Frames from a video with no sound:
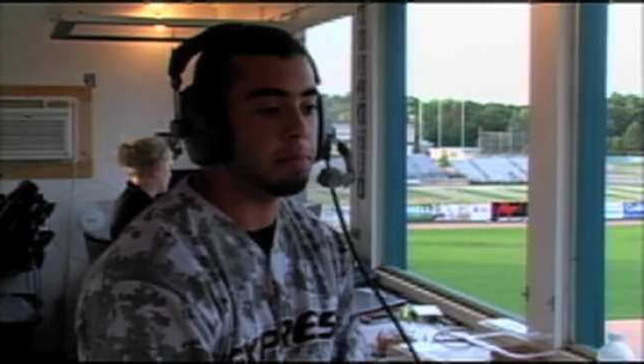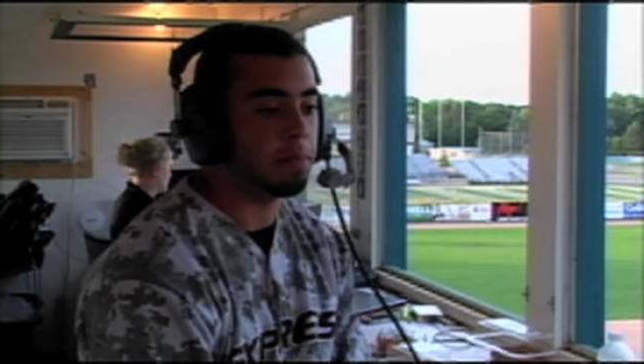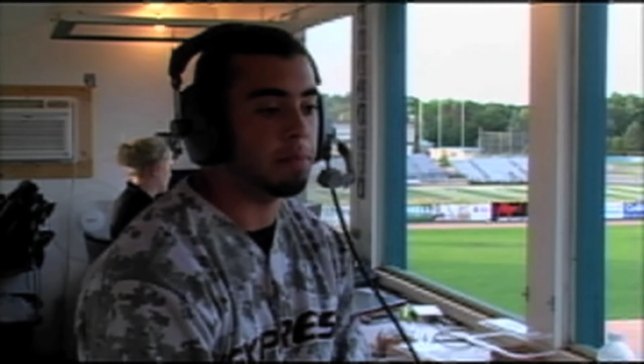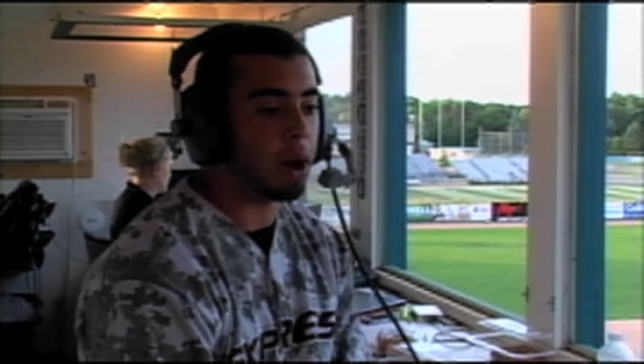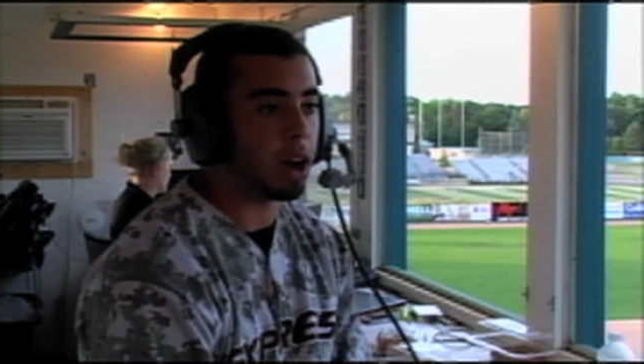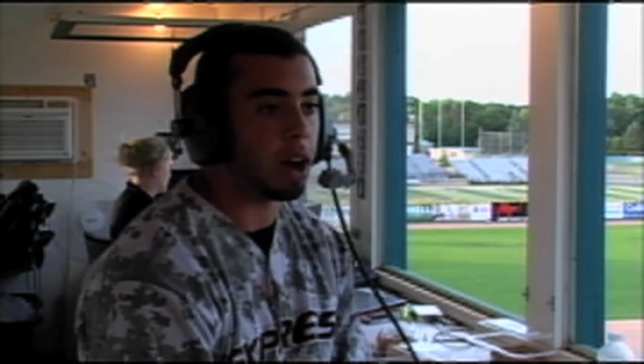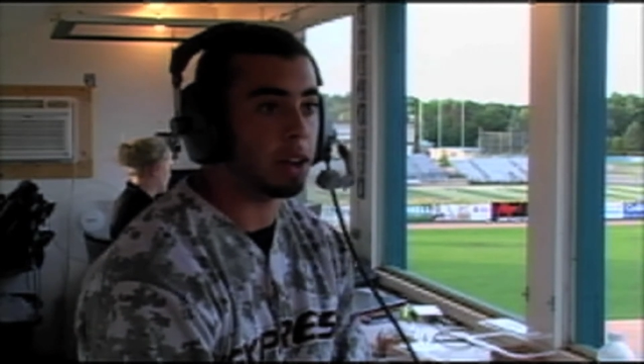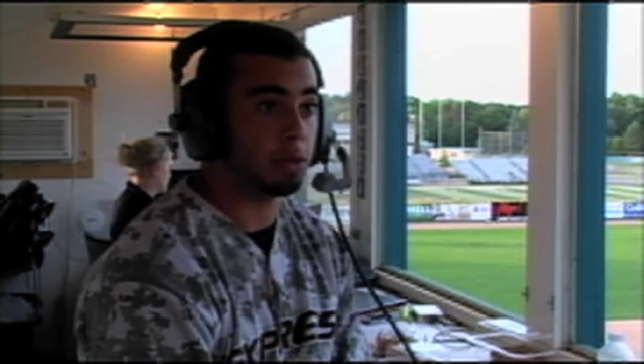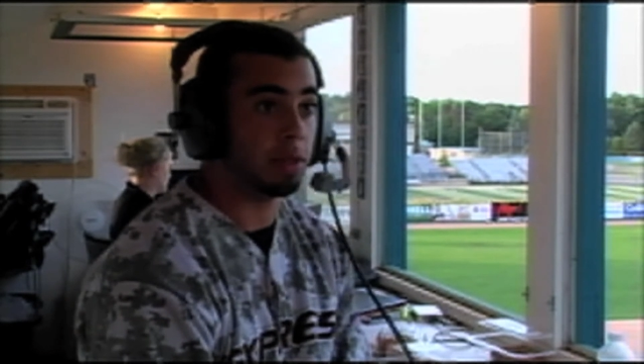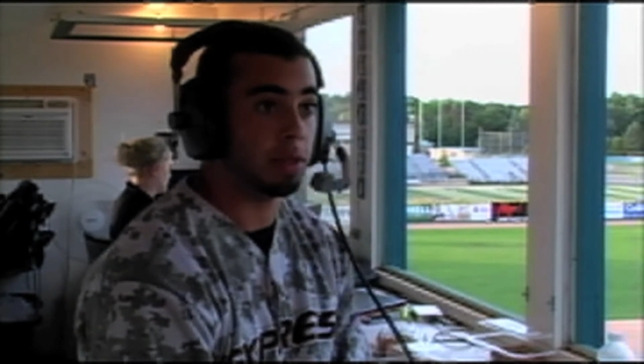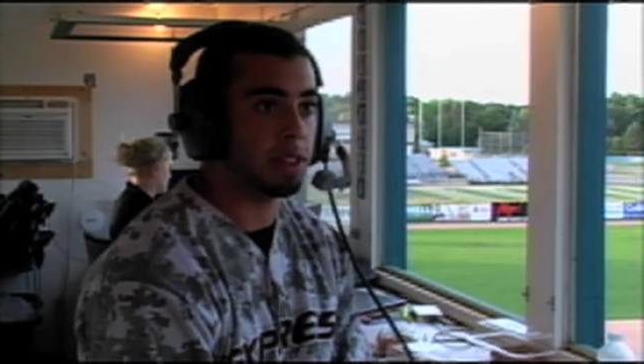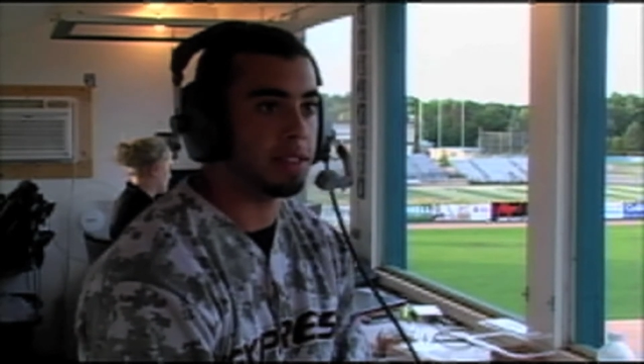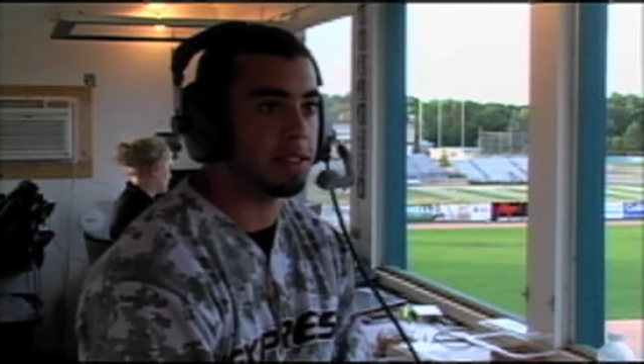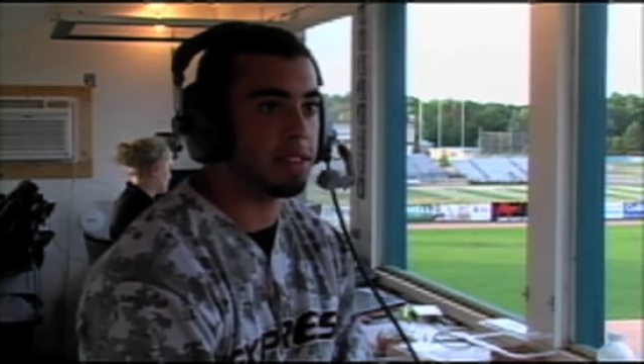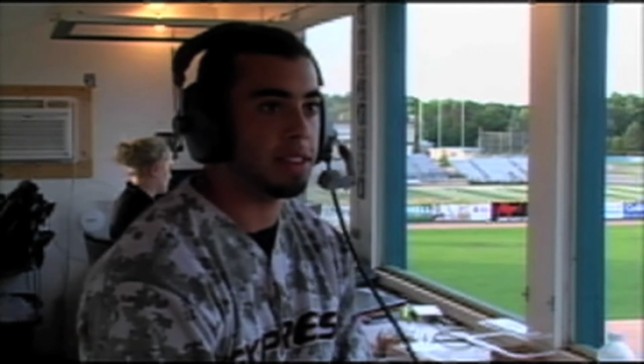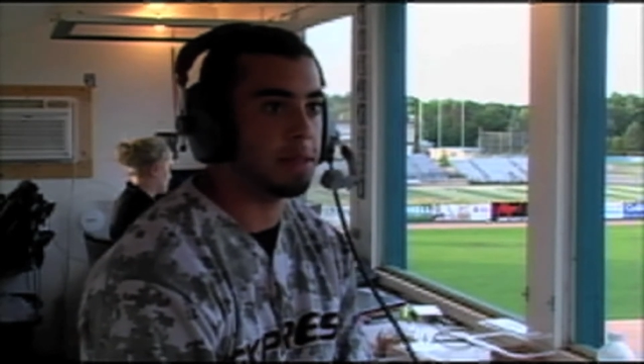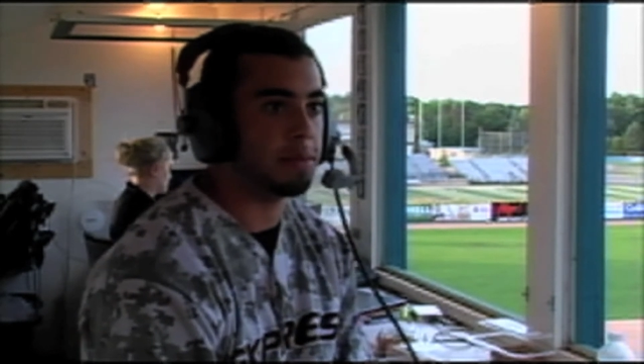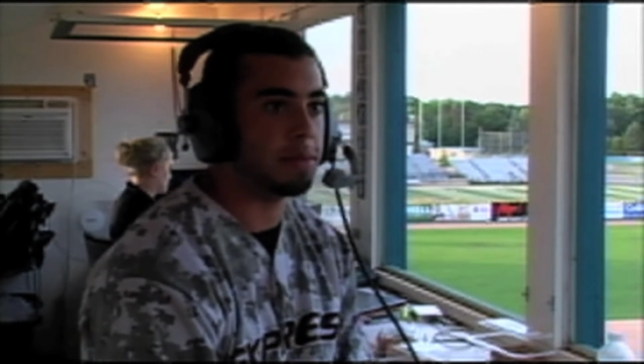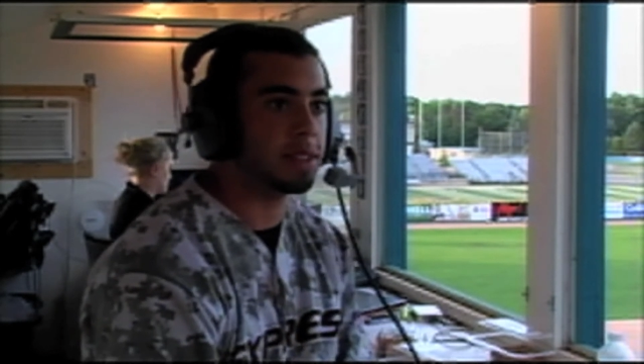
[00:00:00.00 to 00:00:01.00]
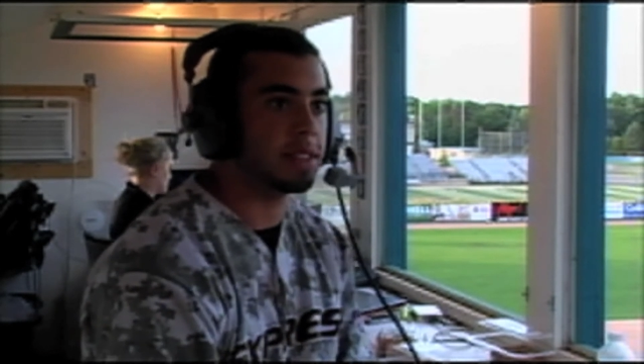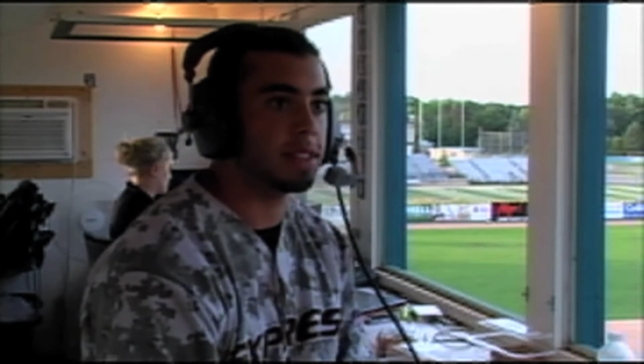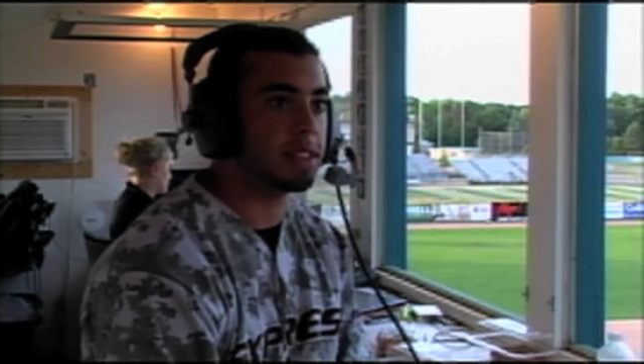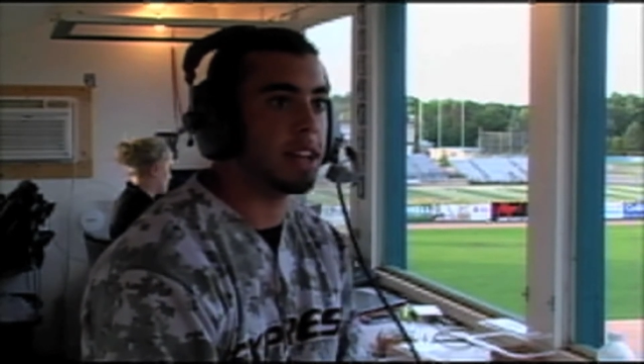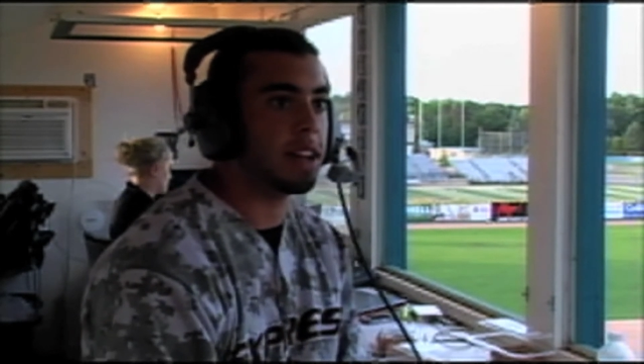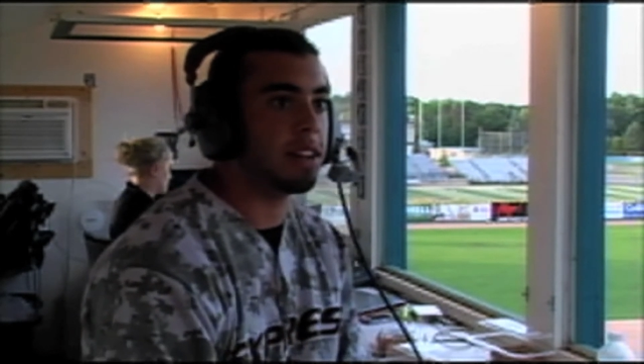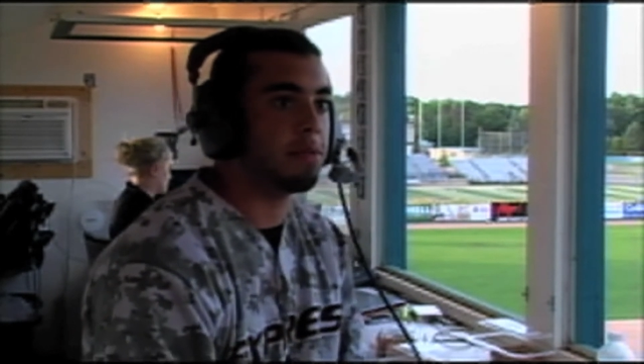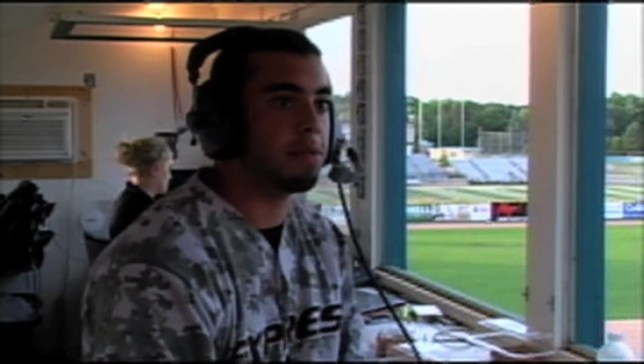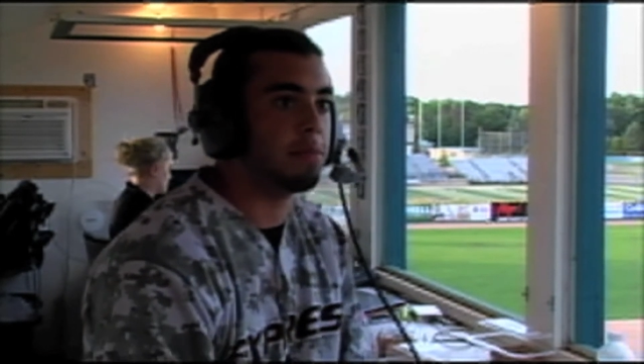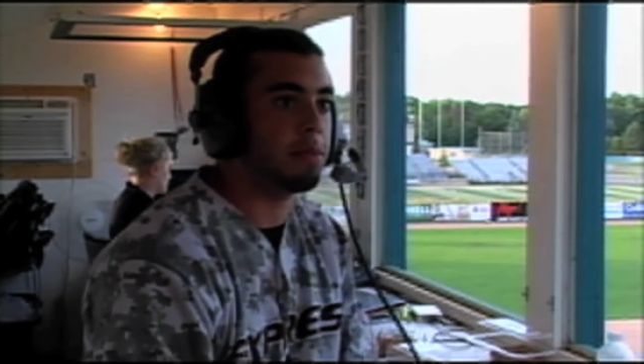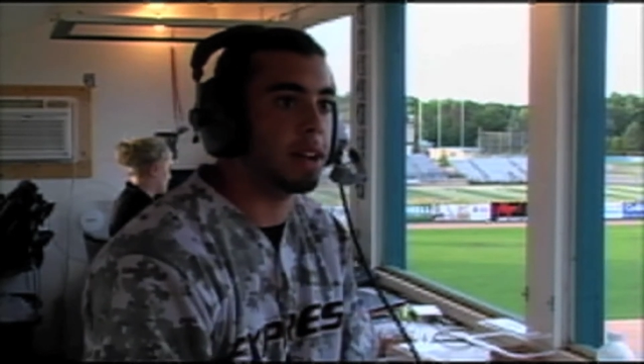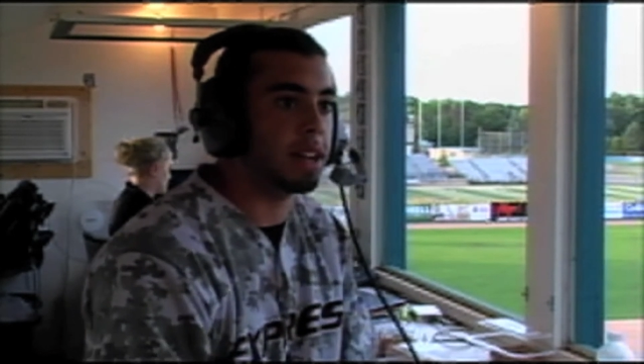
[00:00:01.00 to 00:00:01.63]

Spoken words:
bond with the team and stuff. Yeah.